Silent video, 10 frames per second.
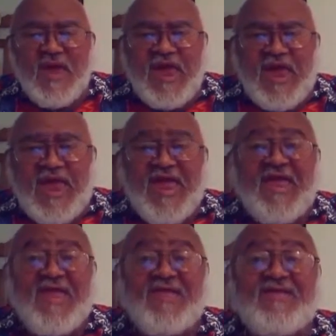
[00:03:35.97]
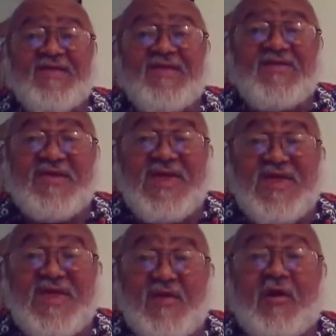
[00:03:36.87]
and
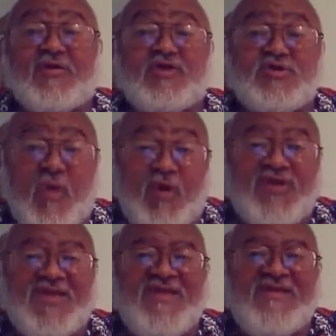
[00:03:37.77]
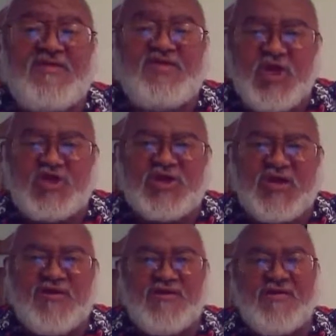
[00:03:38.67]
the corresponding teacher
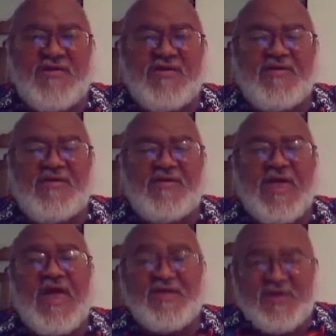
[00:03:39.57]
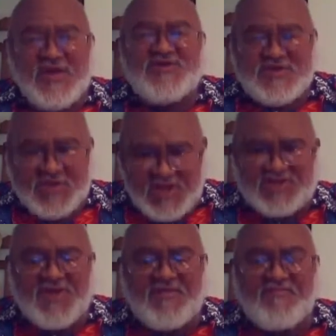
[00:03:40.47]
and the teacher's
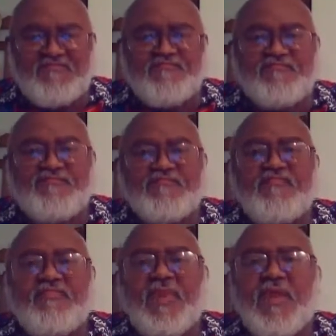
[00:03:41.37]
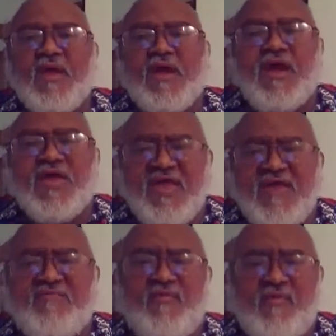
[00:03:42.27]
teaching. And
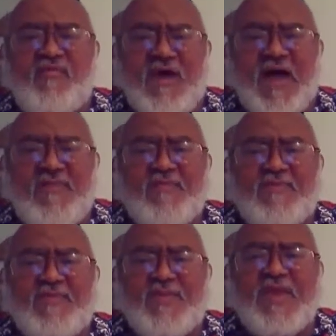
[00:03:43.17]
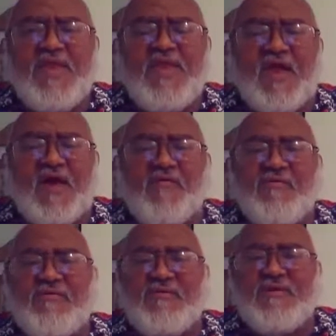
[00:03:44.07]
therefore, I am of the opinion now
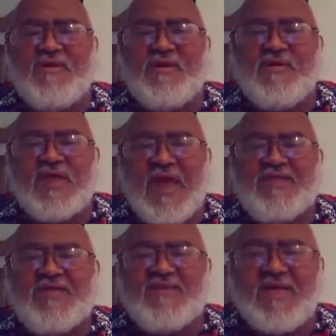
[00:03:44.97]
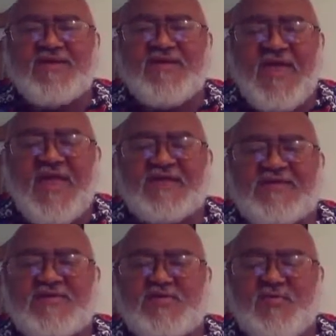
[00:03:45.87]
that item and error
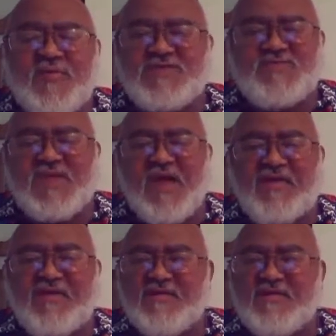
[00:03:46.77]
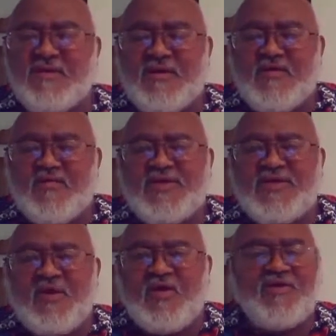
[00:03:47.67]
analysis should best be done within
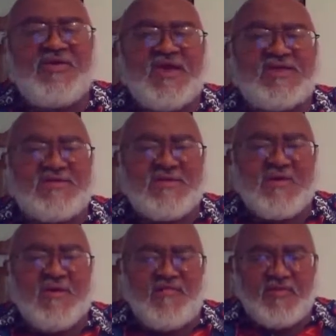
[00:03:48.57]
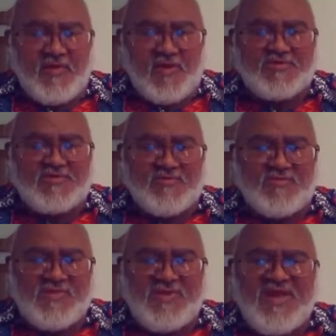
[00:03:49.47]
the context of the classroom.
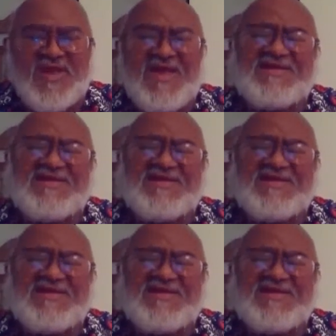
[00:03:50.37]
It